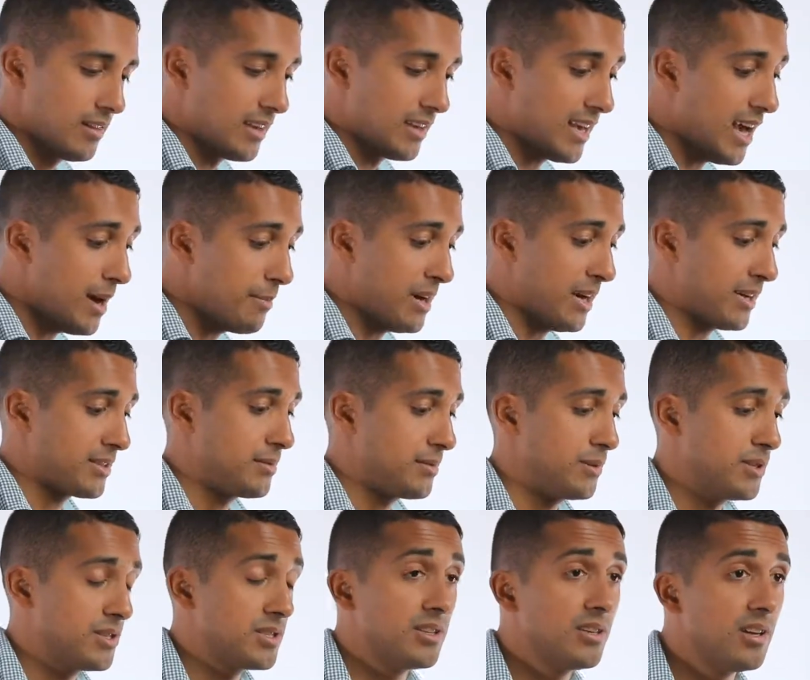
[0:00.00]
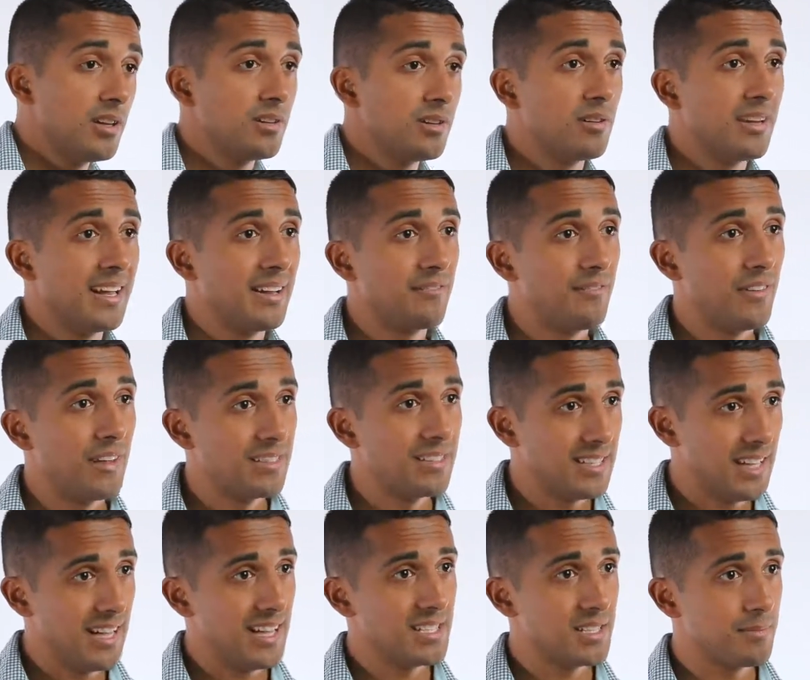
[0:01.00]
The Chemex, which is another
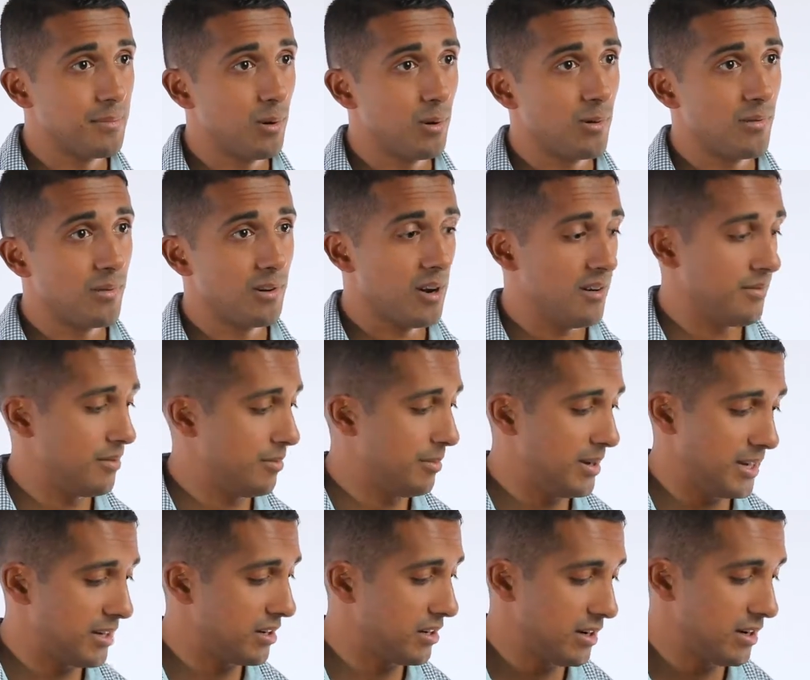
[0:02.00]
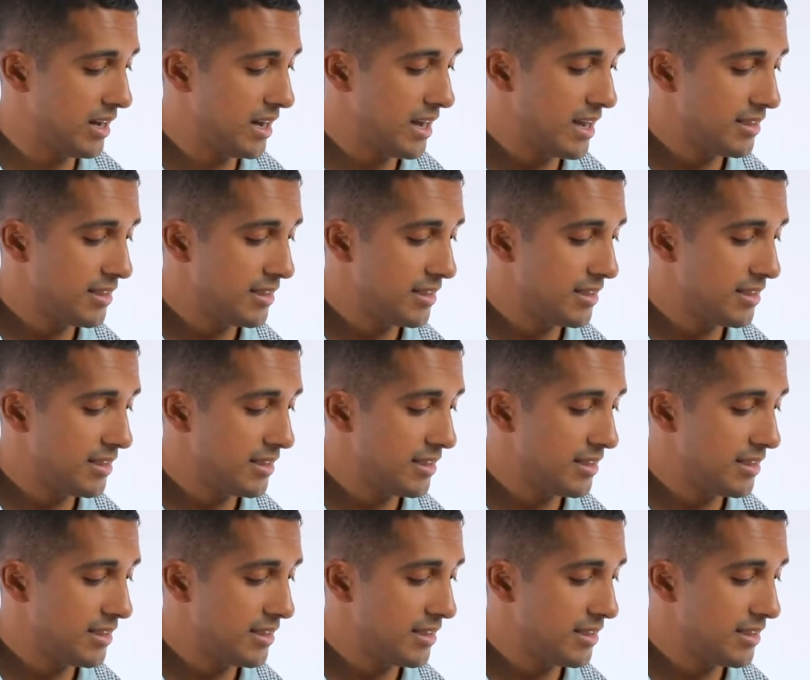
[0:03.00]
fantastic pour over coffee maker,